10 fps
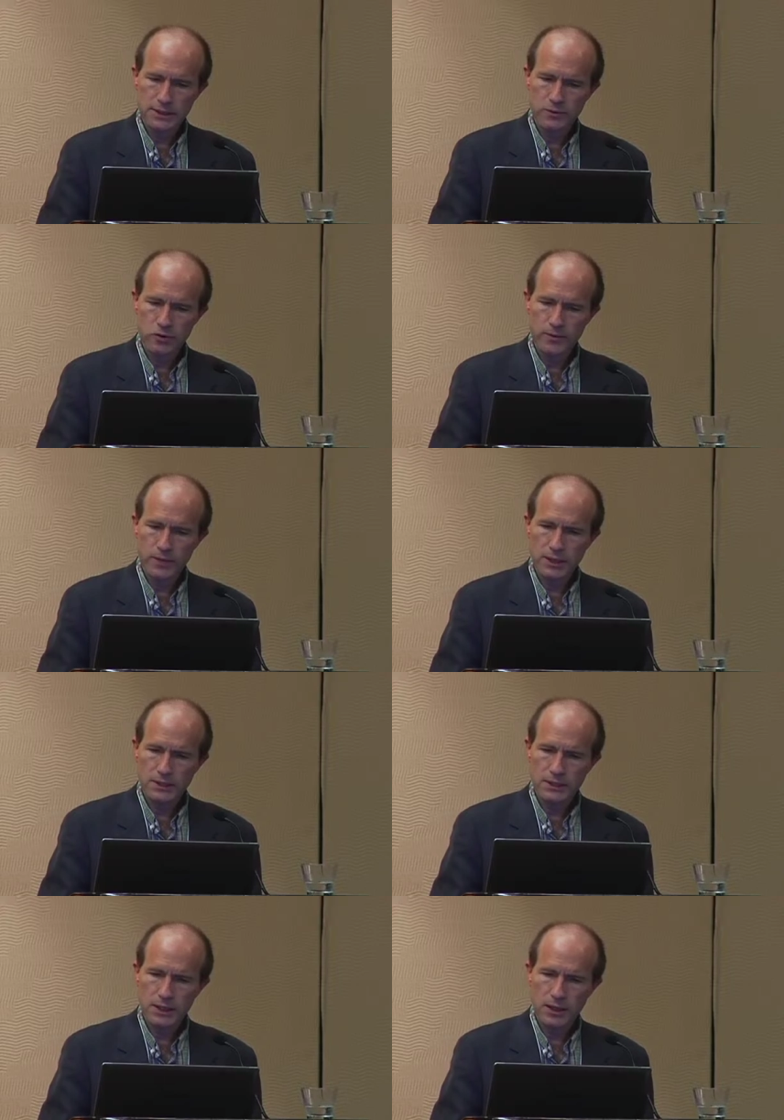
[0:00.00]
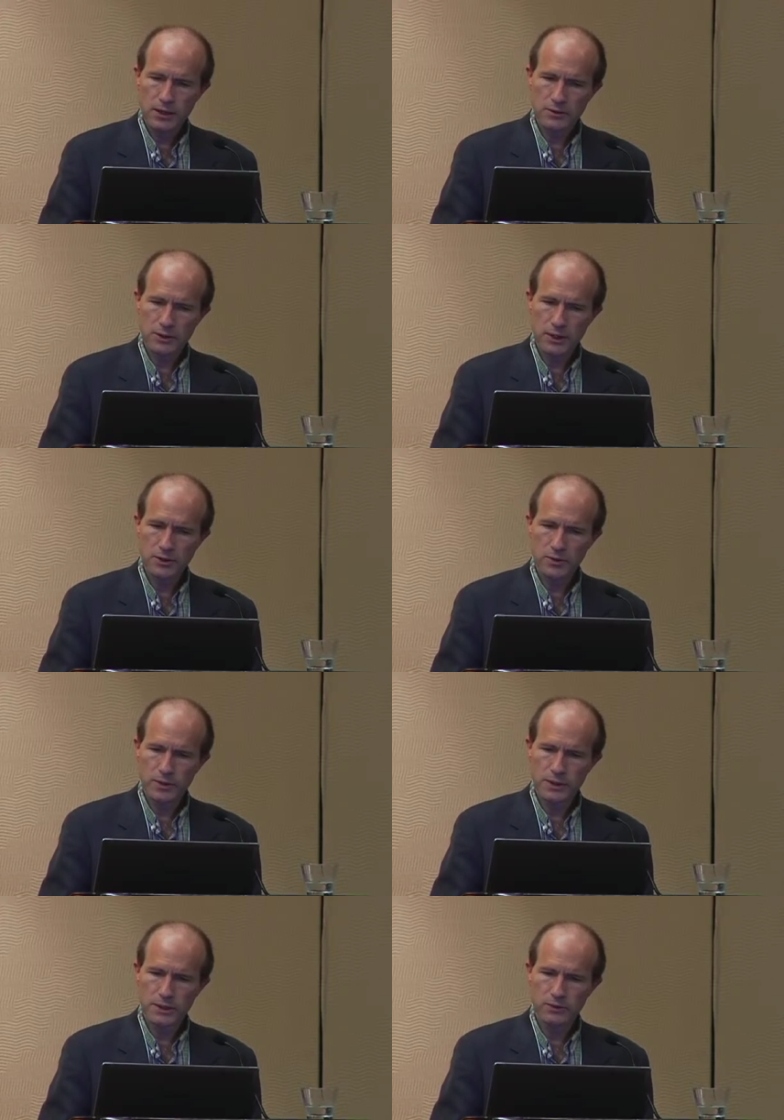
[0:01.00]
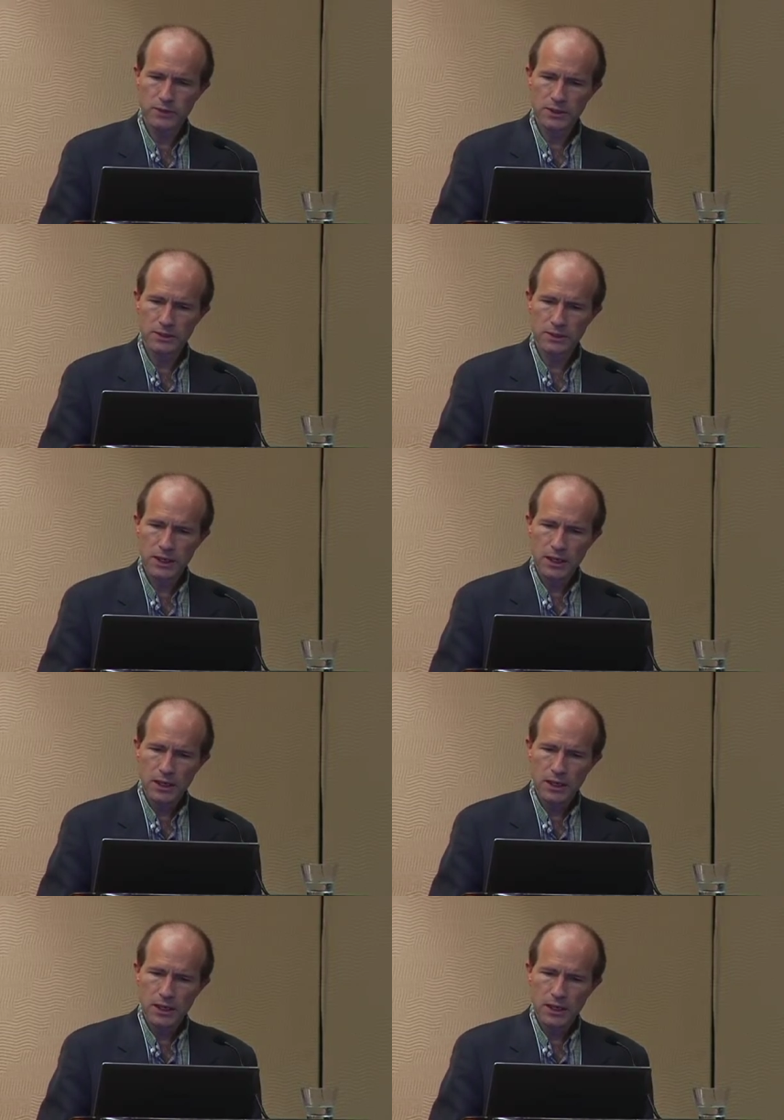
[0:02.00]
syndrome, you can see that there is also a decreased